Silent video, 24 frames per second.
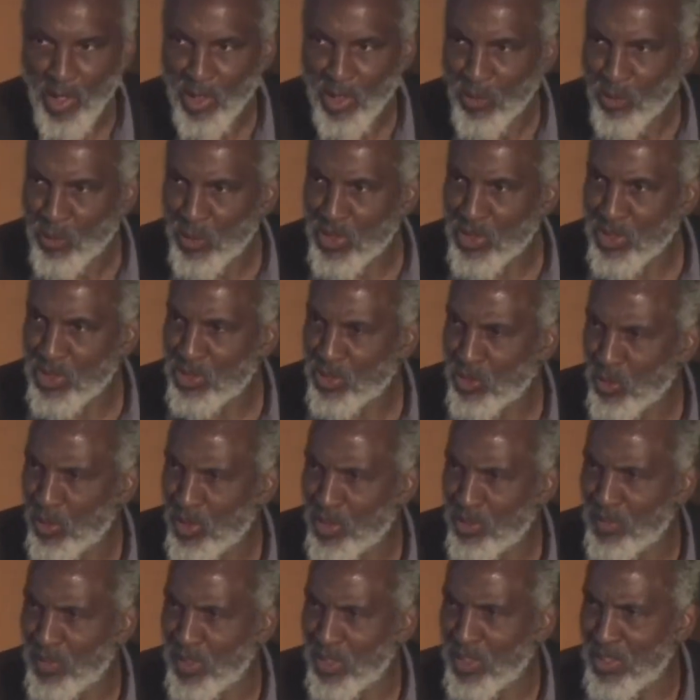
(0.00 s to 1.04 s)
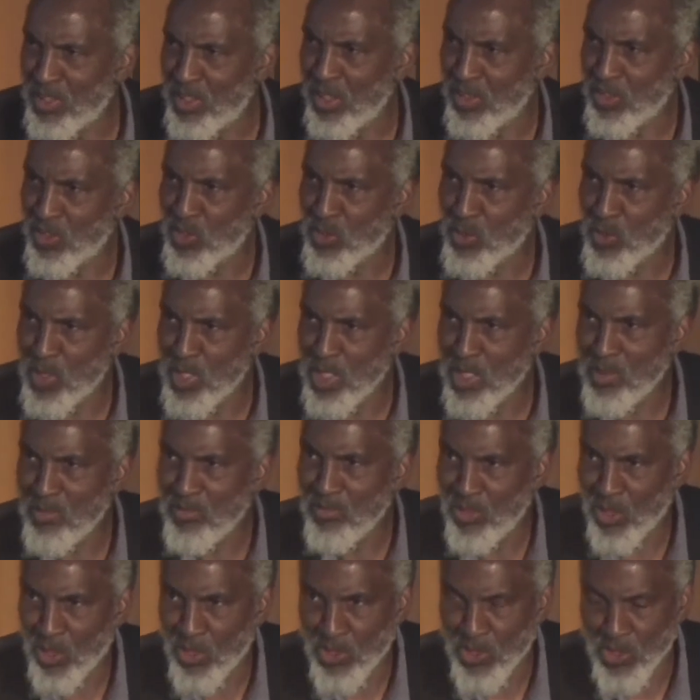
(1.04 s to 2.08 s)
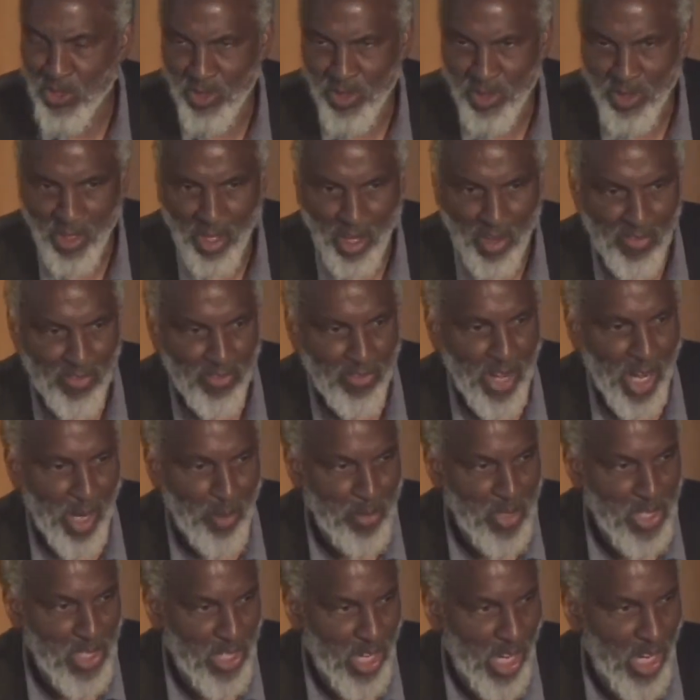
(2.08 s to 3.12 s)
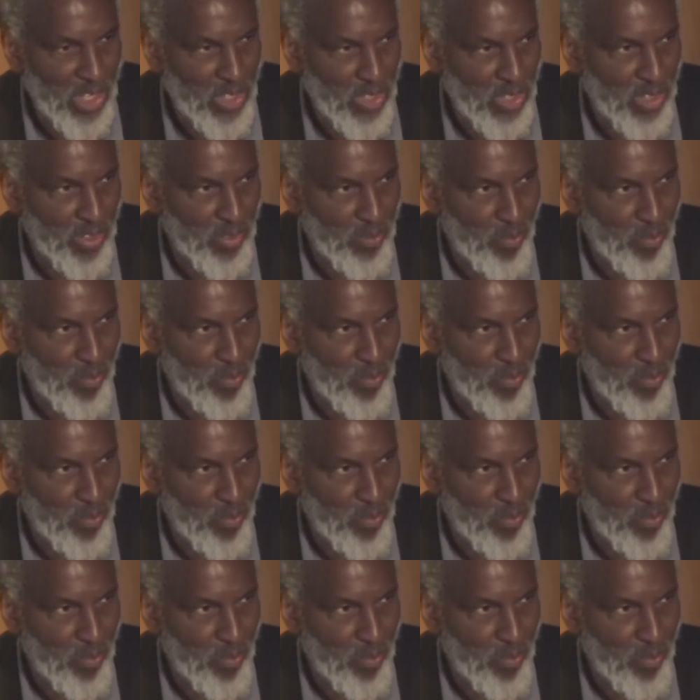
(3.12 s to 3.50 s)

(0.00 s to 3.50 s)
which is sort of the extreme version of fragmentation.